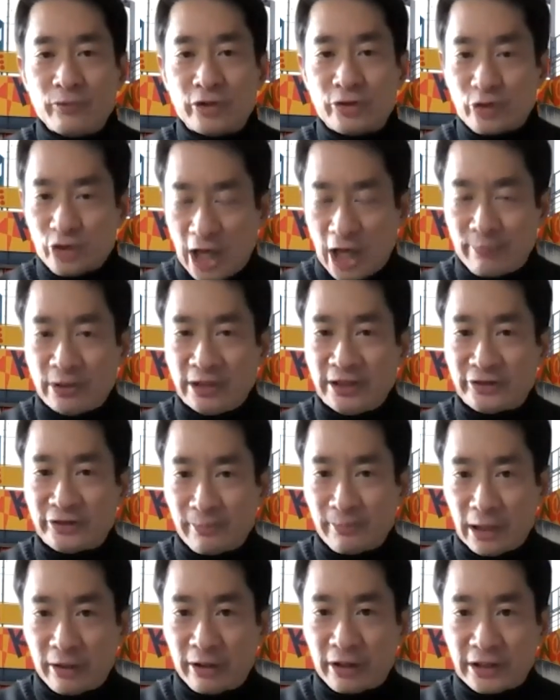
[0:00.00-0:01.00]
Japanese
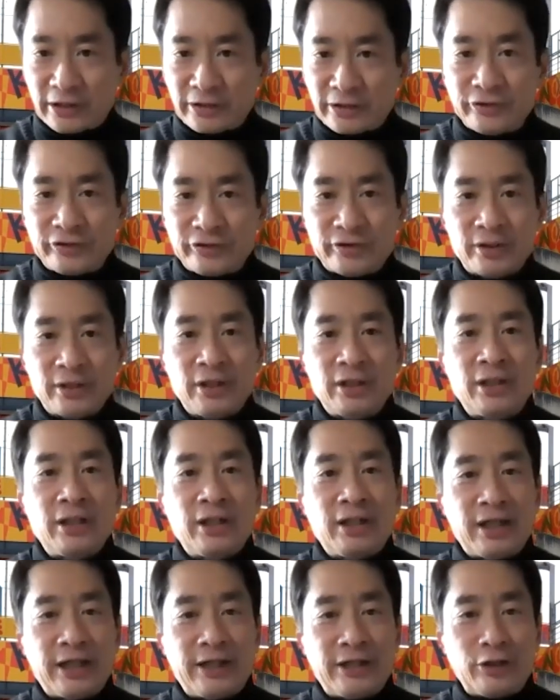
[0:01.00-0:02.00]
Americans
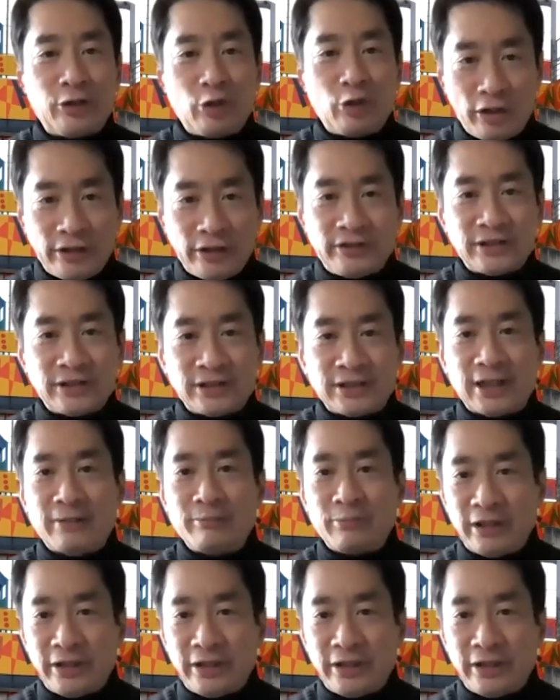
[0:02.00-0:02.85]
and anointing them,